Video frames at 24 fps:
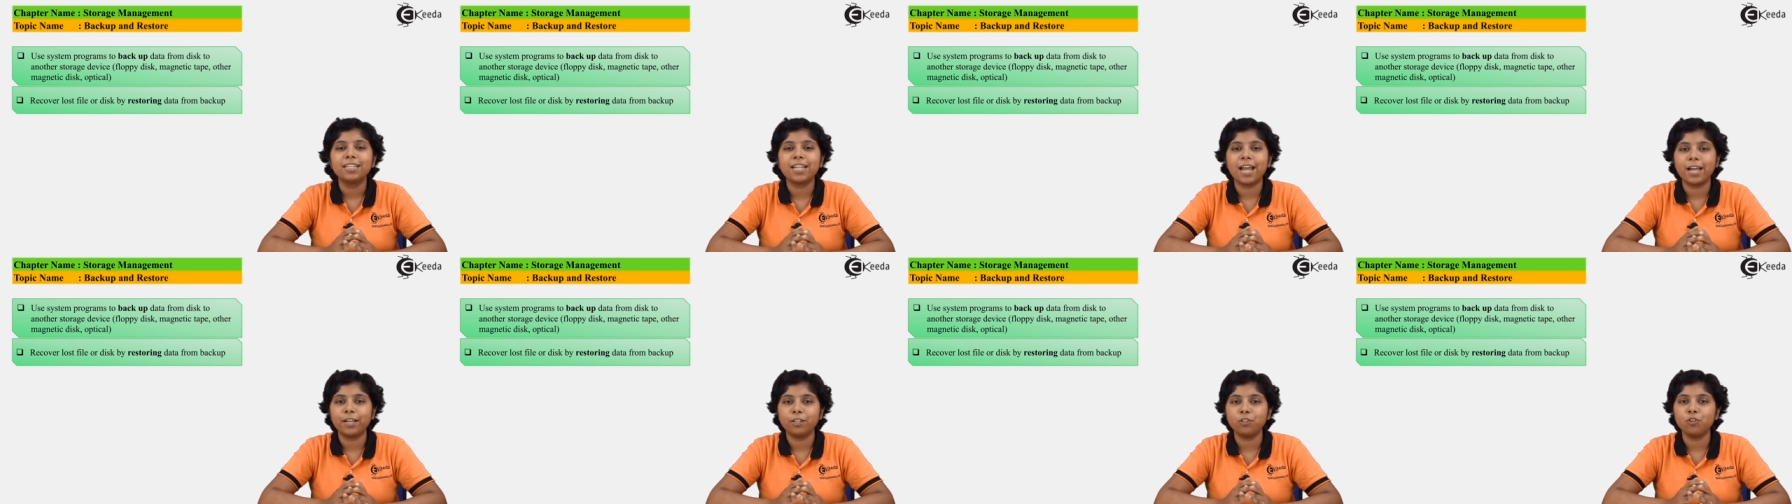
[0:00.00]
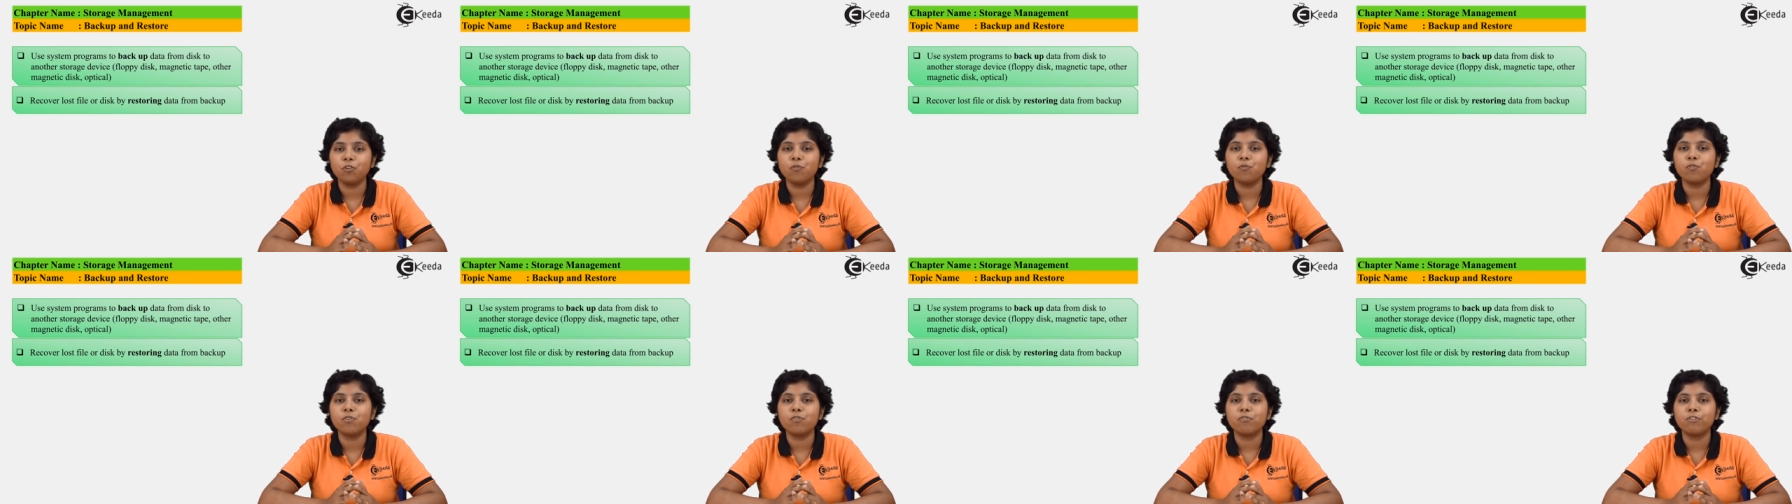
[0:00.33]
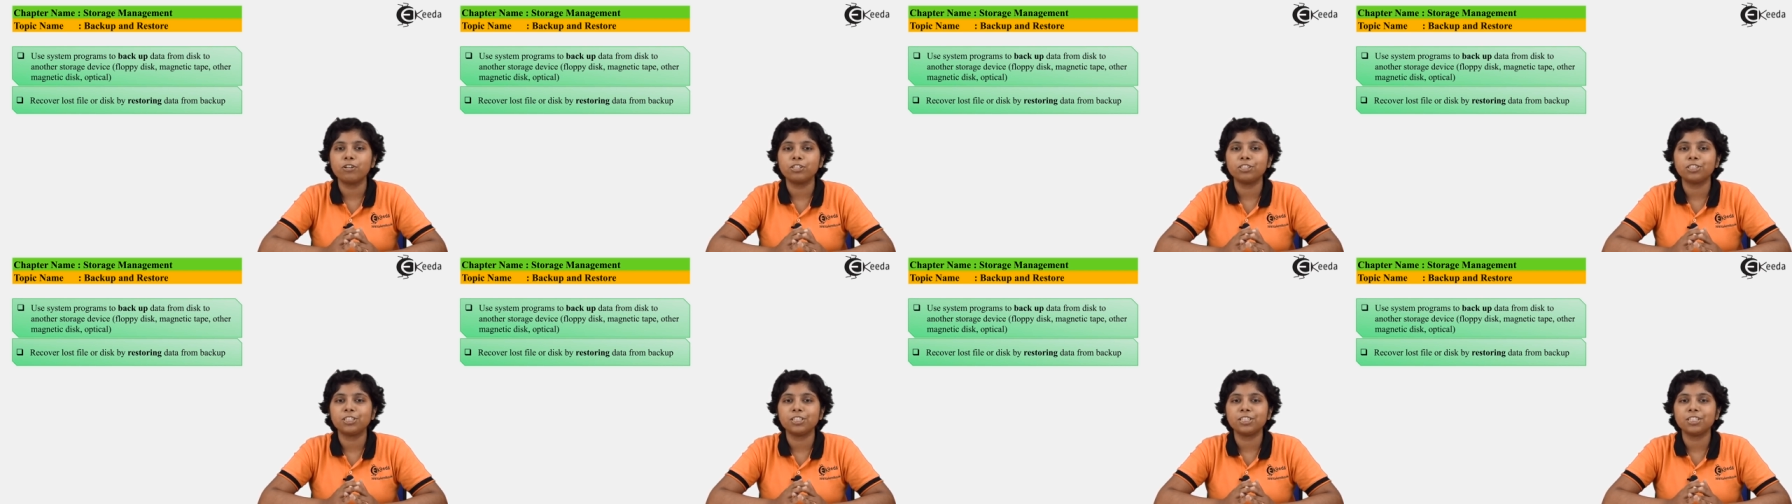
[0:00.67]
Thank you for
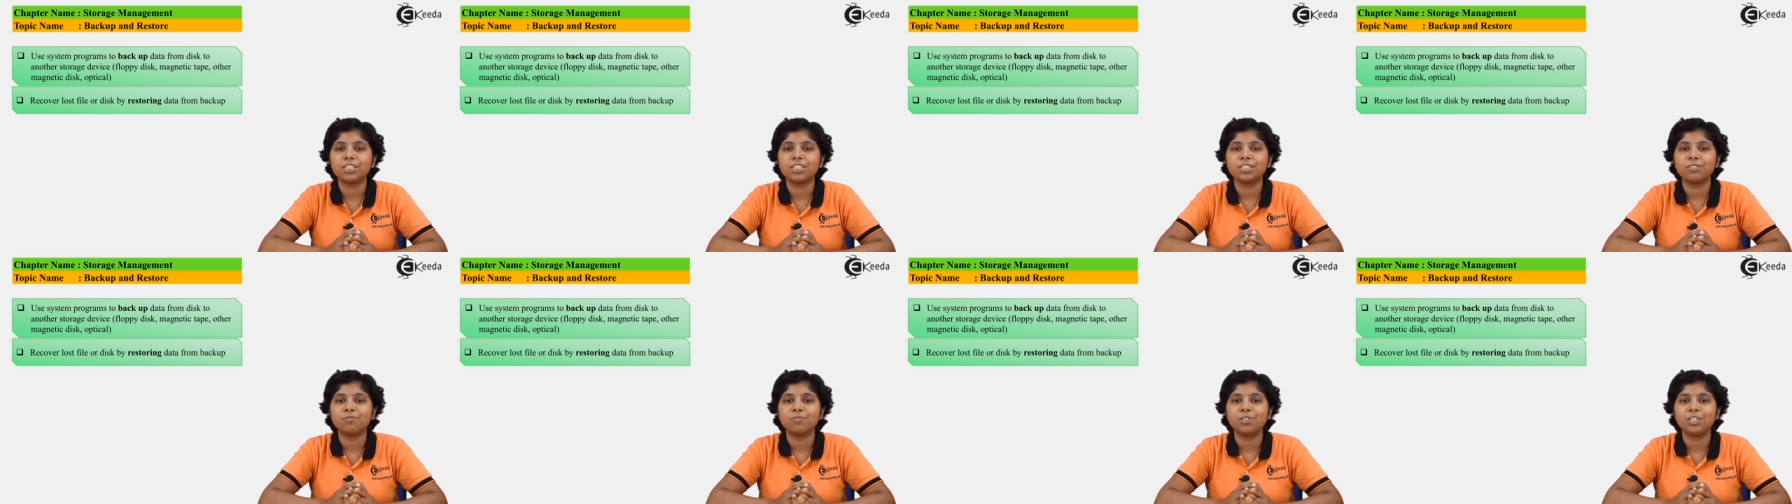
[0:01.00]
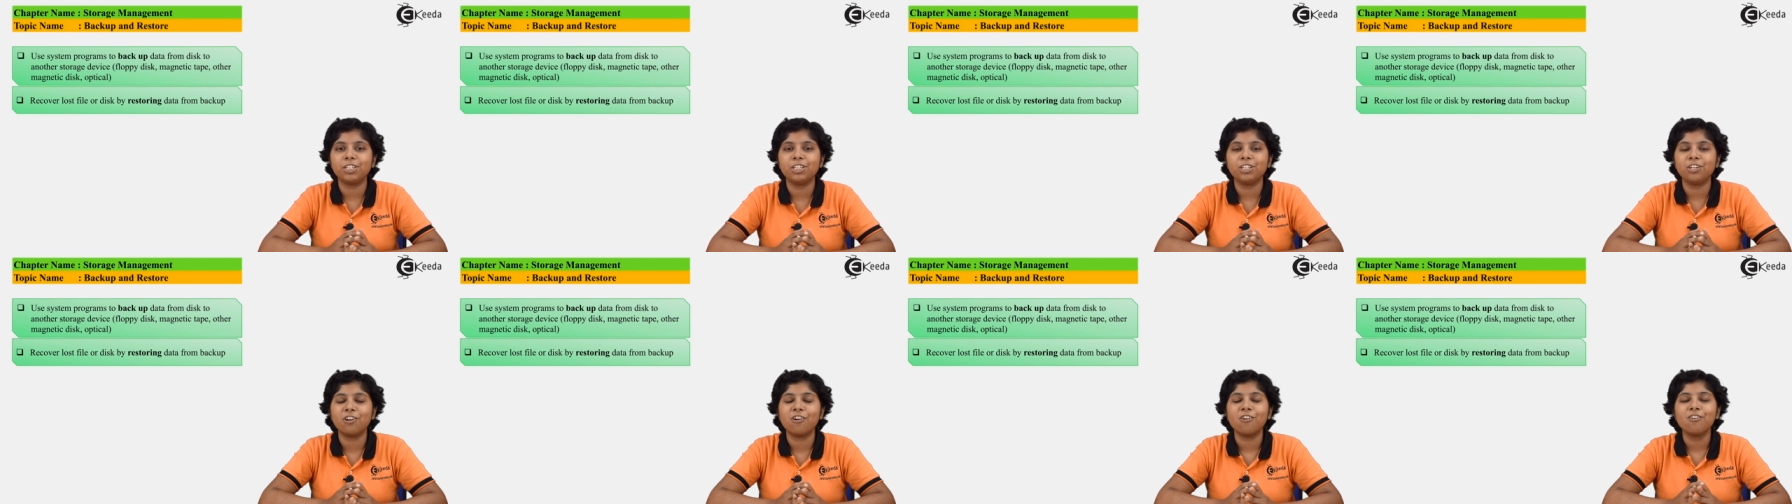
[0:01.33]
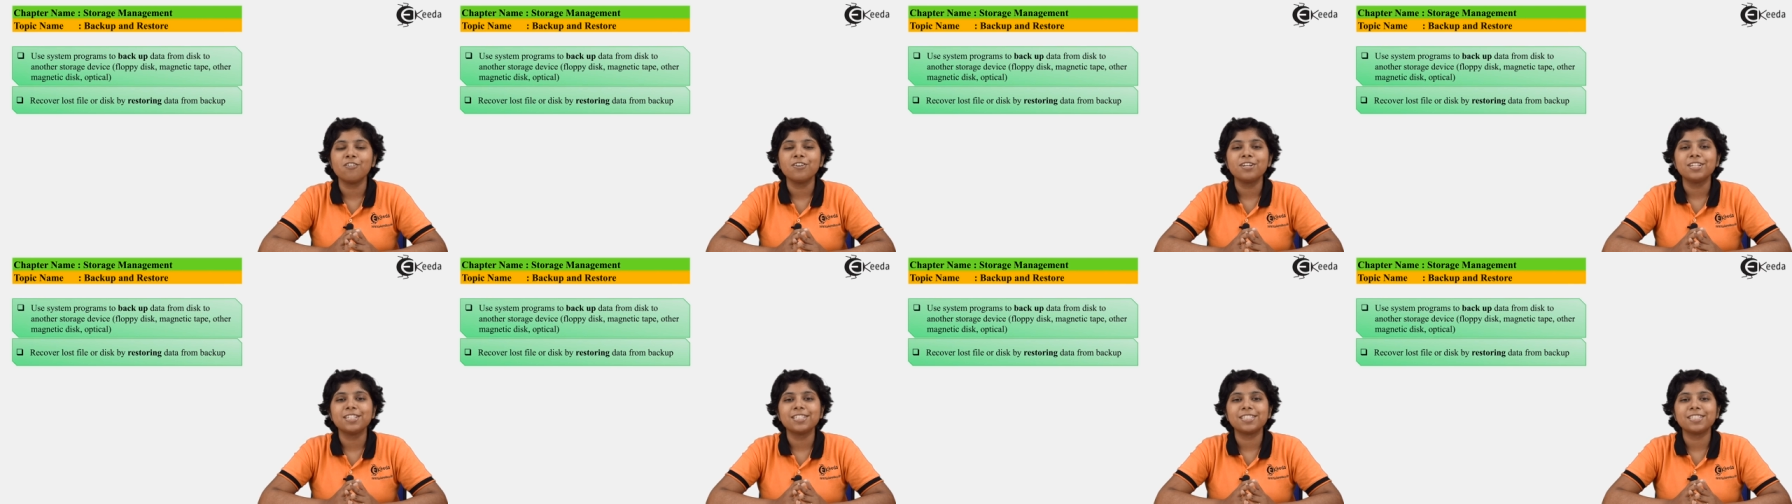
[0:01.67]
watching this video.